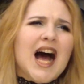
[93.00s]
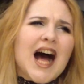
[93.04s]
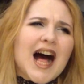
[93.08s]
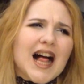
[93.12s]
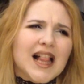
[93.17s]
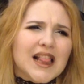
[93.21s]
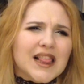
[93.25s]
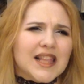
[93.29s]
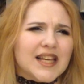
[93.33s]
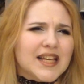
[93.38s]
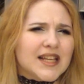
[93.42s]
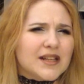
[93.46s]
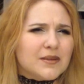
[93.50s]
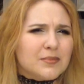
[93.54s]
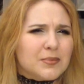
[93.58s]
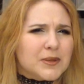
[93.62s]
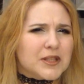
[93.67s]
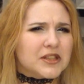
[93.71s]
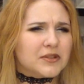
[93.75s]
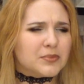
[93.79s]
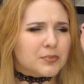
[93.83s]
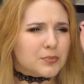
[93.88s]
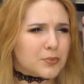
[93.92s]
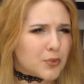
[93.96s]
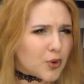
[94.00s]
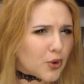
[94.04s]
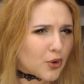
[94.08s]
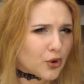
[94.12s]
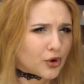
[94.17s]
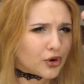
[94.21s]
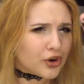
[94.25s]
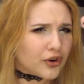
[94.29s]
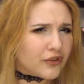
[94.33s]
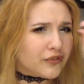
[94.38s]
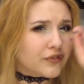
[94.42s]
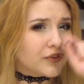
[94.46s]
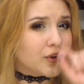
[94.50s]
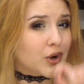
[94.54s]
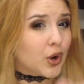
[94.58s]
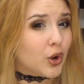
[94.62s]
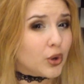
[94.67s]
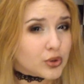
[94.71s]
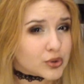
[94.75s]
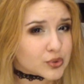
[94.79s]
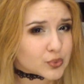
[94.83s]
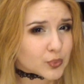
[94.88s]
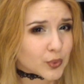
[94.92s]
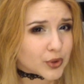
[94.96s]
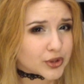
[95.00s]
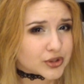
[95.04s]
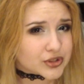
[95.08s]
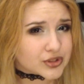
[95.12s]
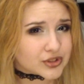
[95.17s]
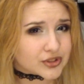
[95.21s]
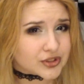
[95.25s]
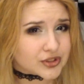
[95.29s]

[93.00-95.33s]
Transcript: a little bit more of cold water